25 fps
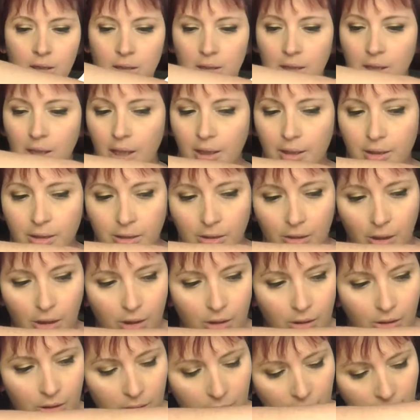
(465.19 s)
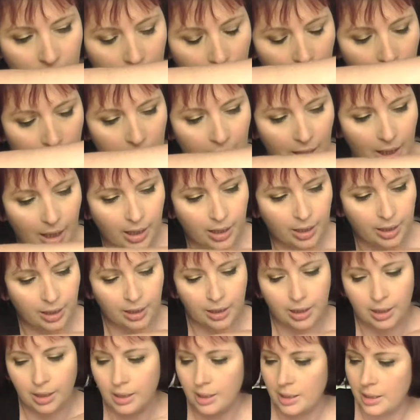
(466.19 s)
So that is all that I
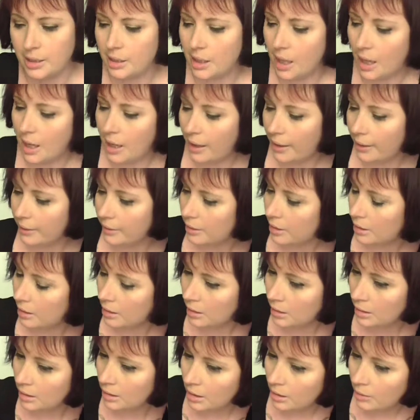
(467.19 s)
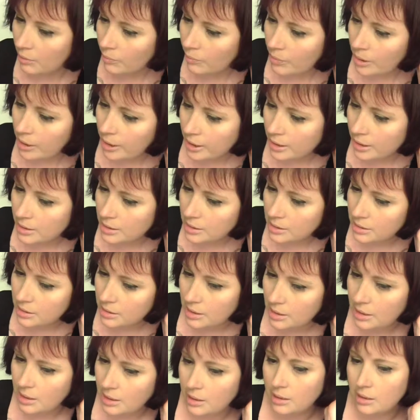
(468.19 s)
got. We had
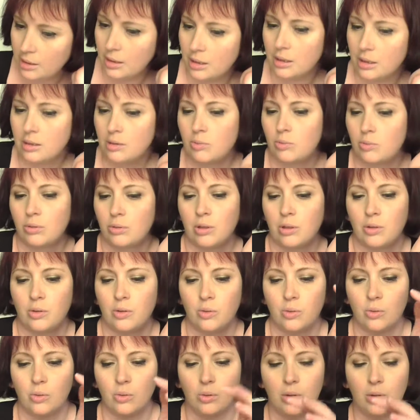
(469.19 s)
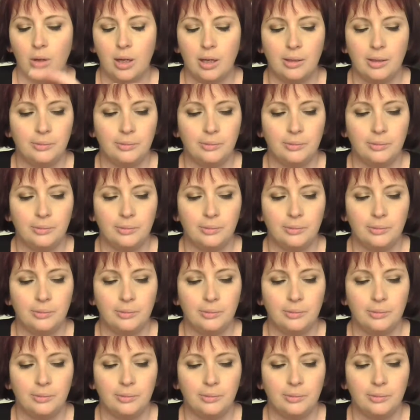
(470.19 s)
seen this really cool